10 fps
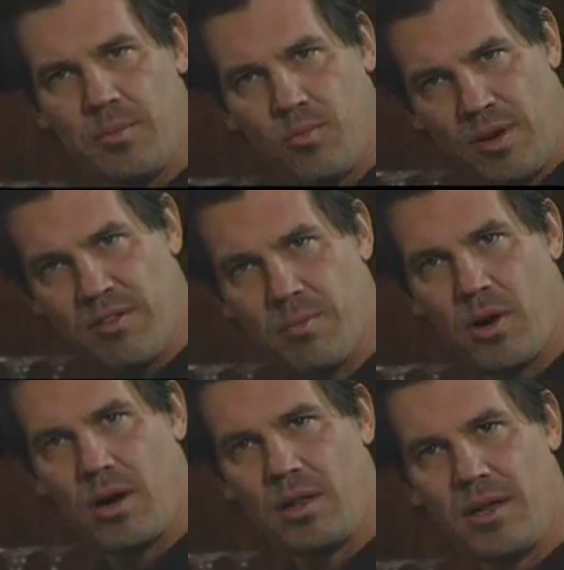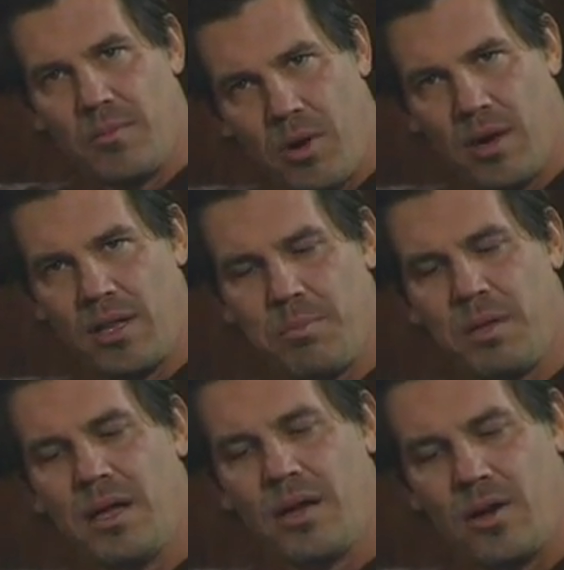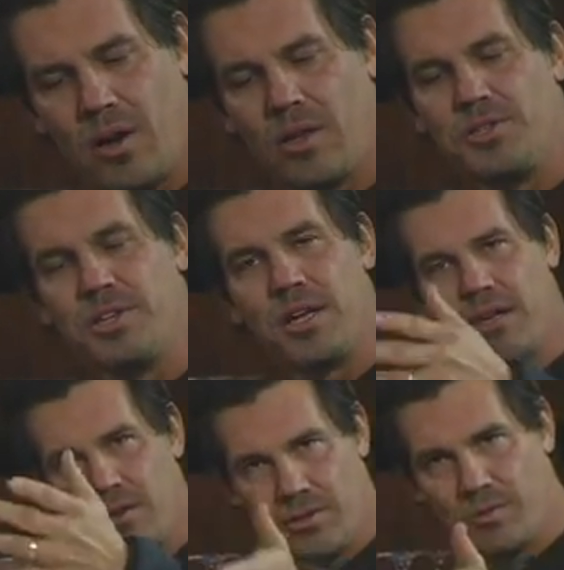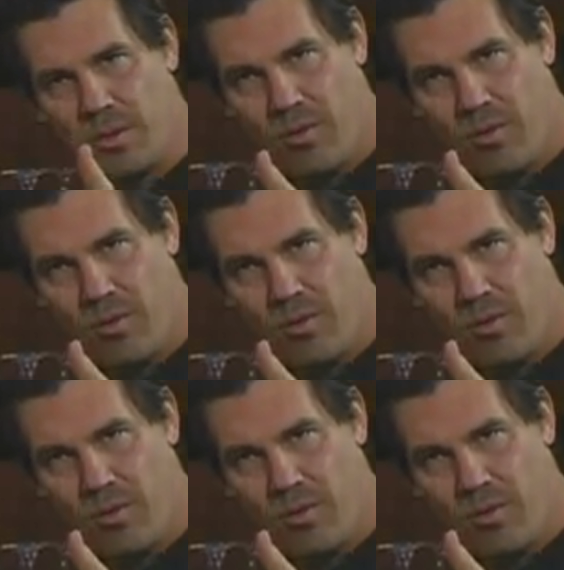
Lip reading: with Marley playing Carla Jean, who's my